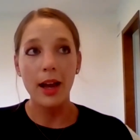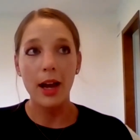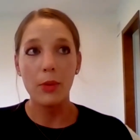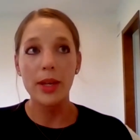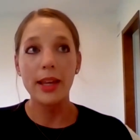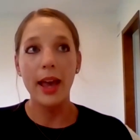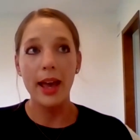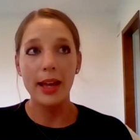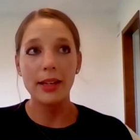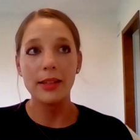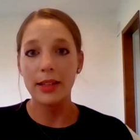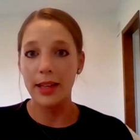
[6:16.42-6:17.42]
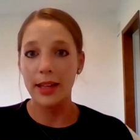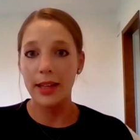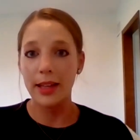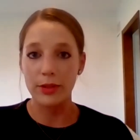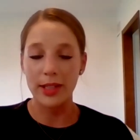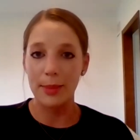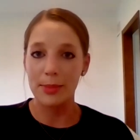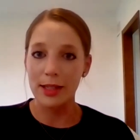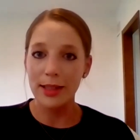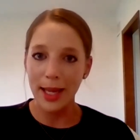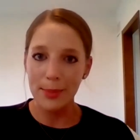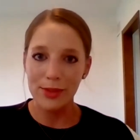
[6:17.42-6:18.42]
uh, we can get different types of
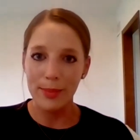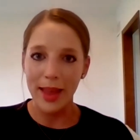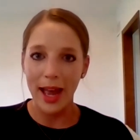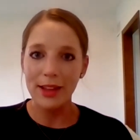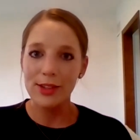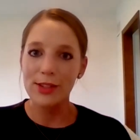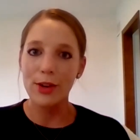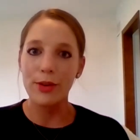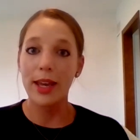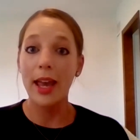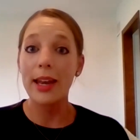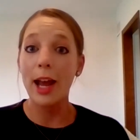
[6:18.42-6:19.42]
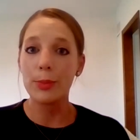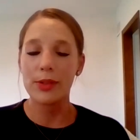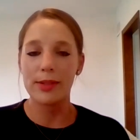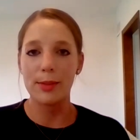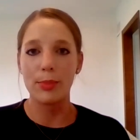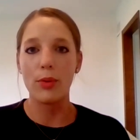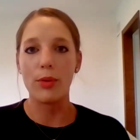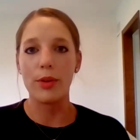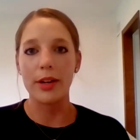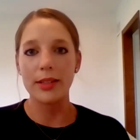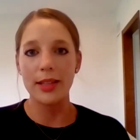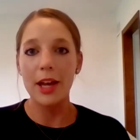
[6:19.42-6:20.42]
claims from that. So it can help to
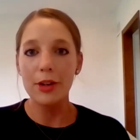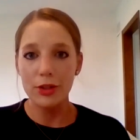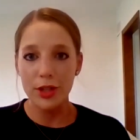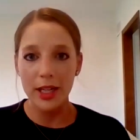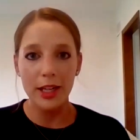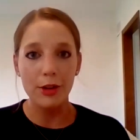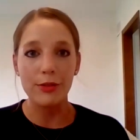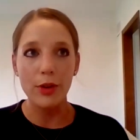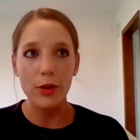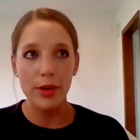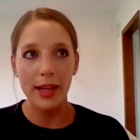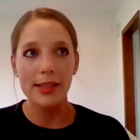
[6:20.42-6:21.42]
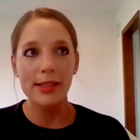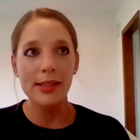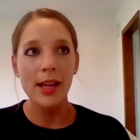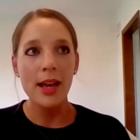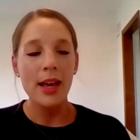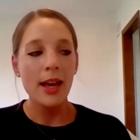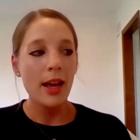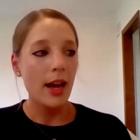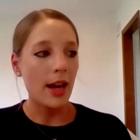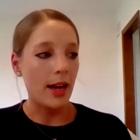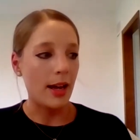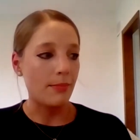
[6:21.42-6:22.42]
support energy or focus.
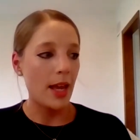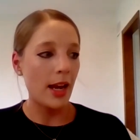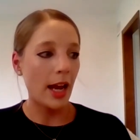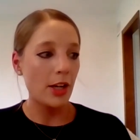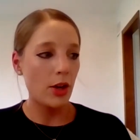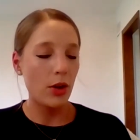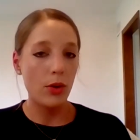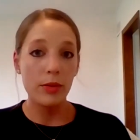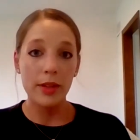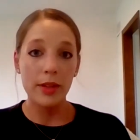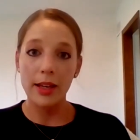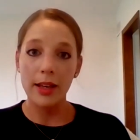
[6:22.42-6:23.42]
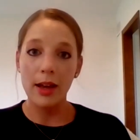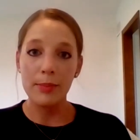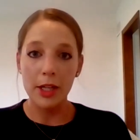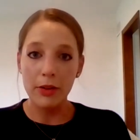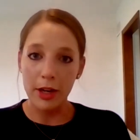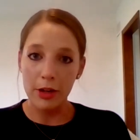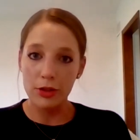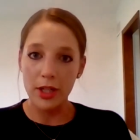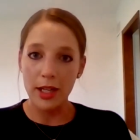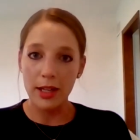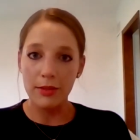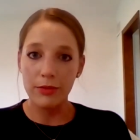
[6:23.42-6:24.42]
Um, and I know the amino
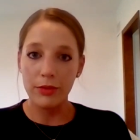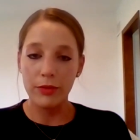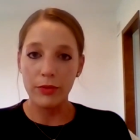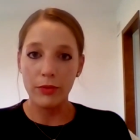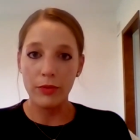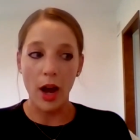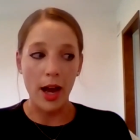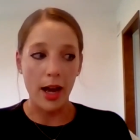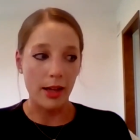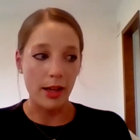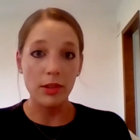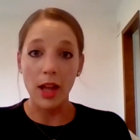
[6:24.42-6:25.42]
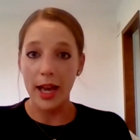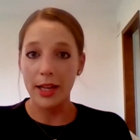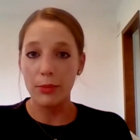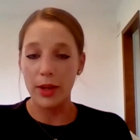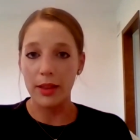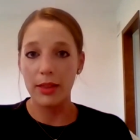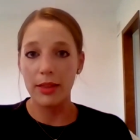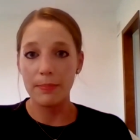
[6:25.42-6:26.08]
energy line with